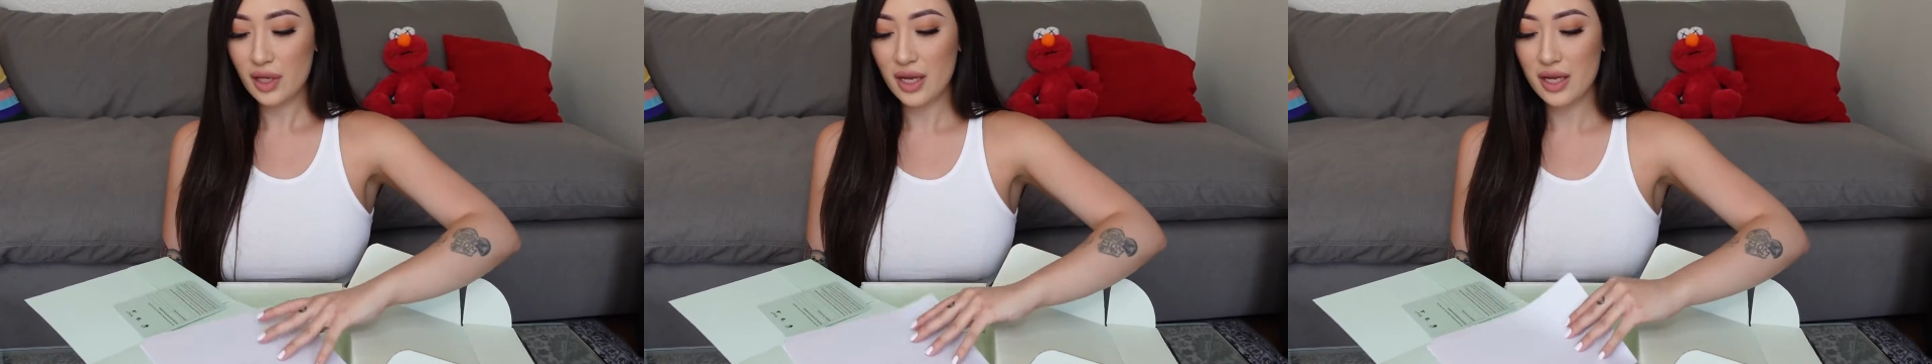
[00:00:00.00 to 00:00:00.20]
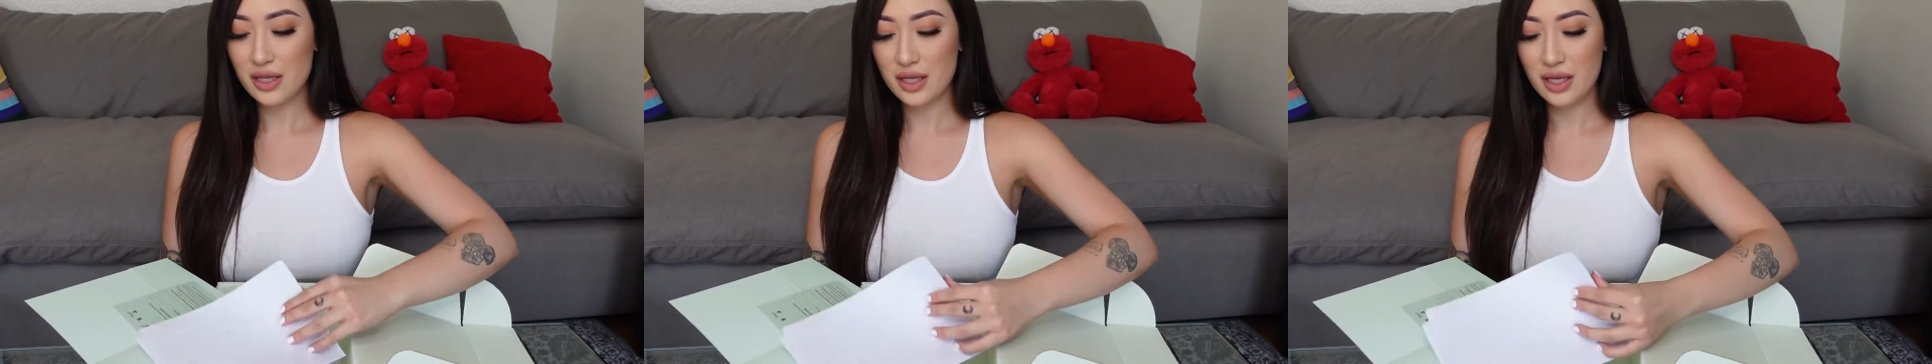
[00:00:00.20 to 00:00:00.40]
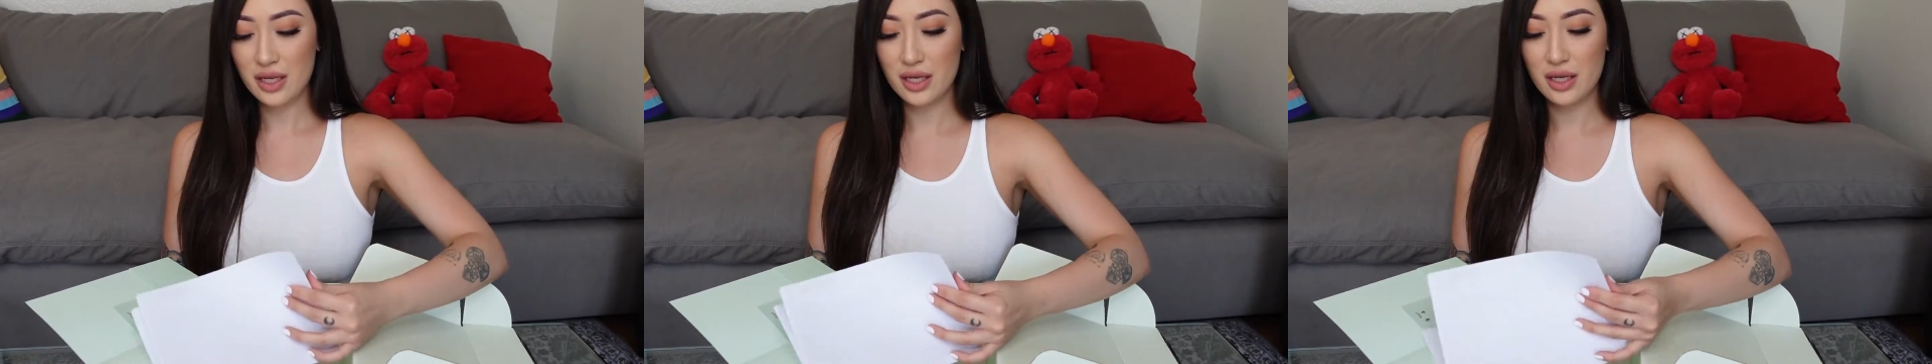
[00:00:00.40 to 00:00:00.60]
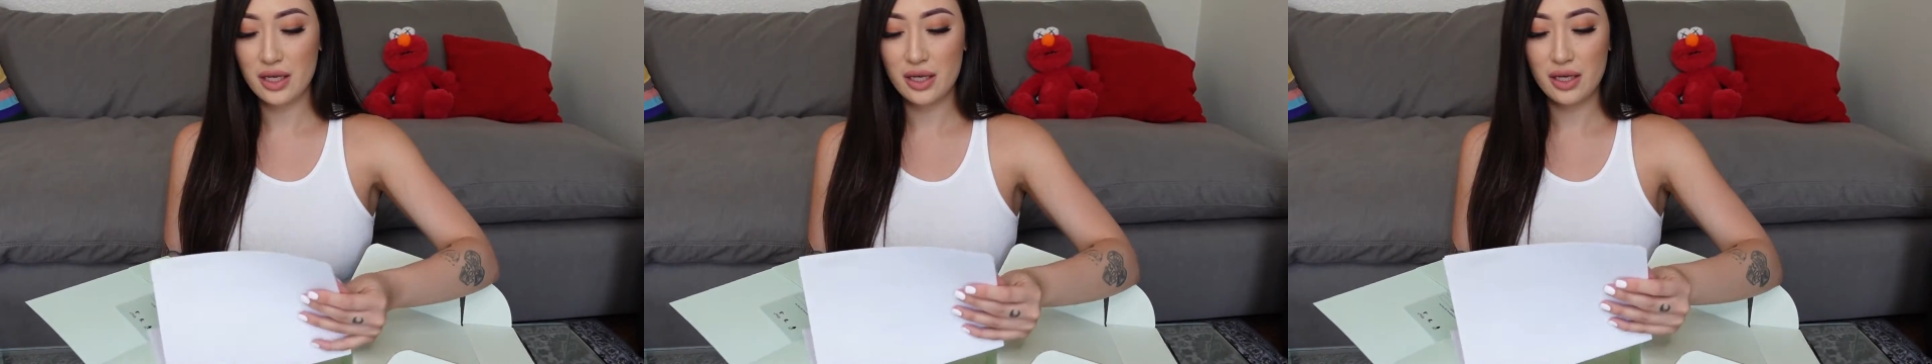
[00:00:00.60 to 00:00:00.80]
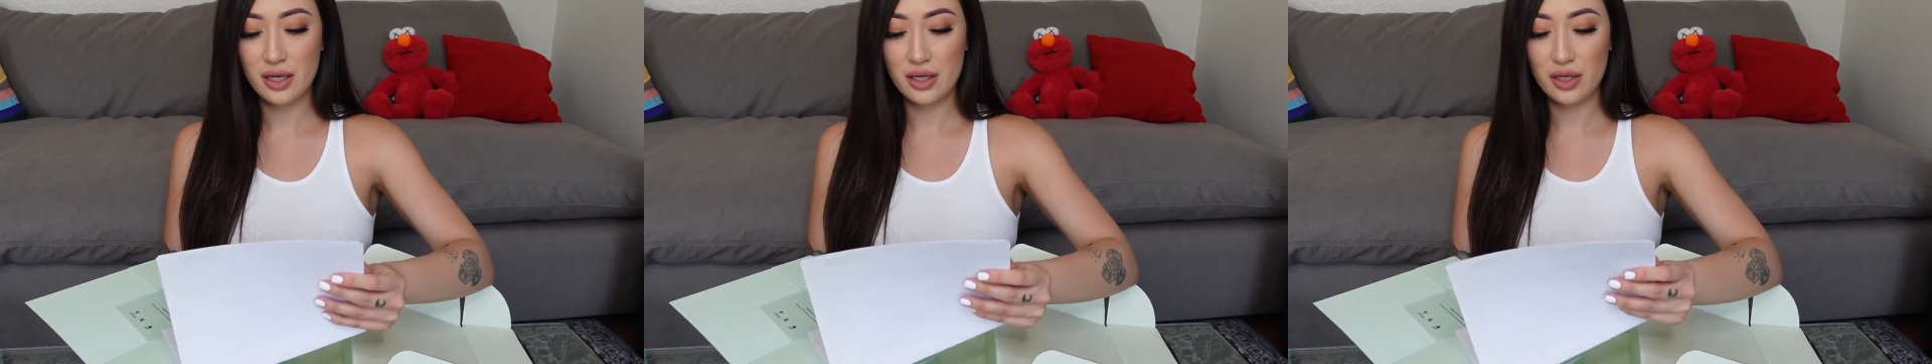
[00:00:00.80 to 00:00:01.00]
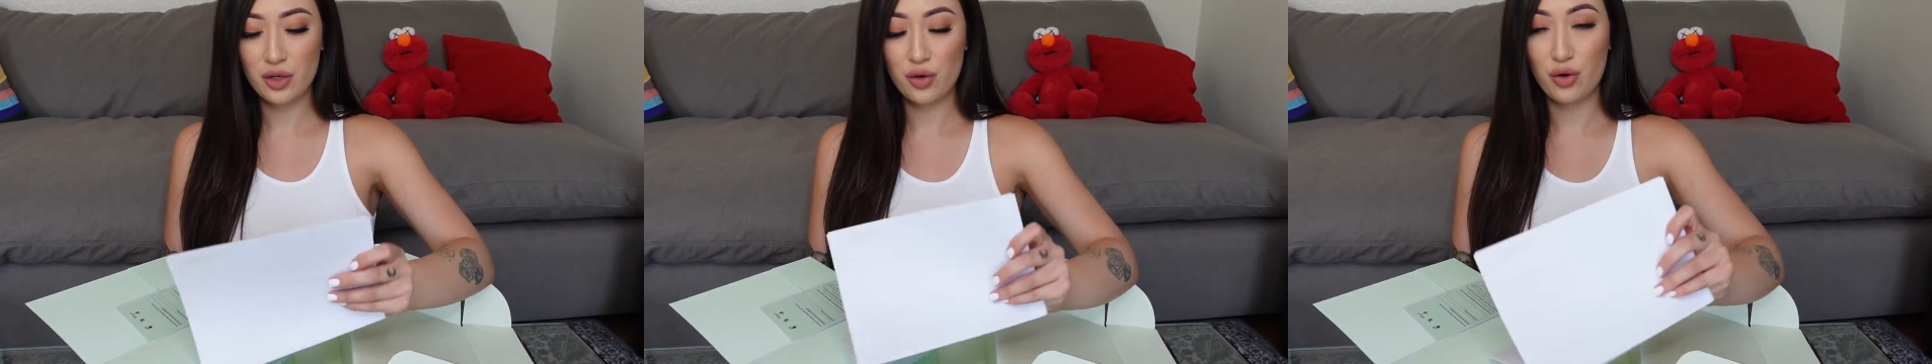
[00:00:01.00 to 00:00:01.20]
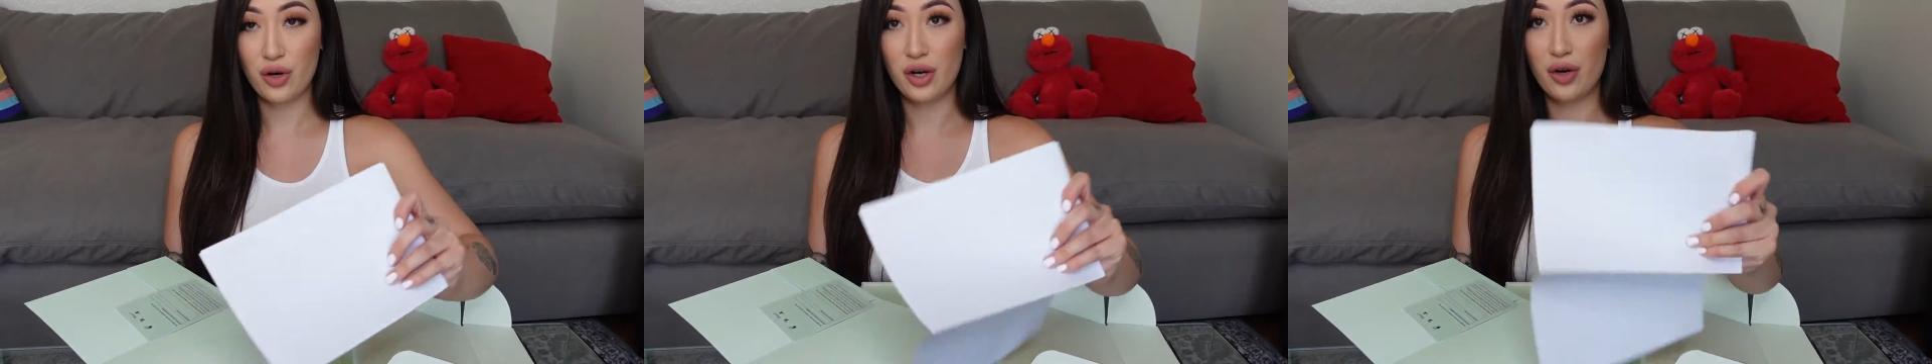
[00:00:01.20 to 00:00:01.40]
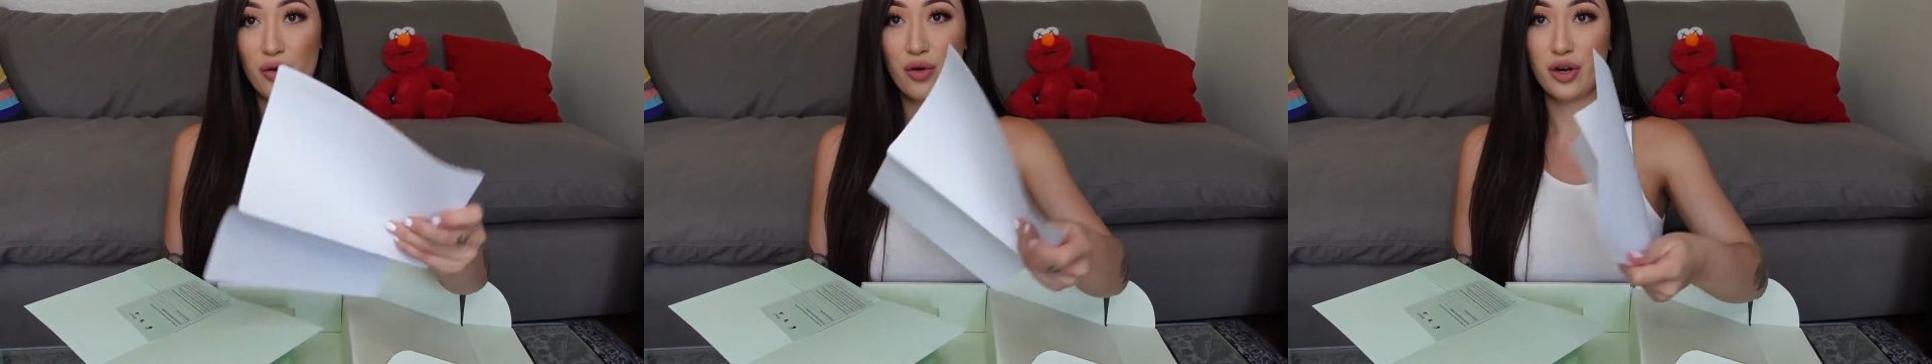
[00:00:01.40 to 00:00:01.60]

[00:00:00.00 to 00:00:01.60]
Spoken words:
and then your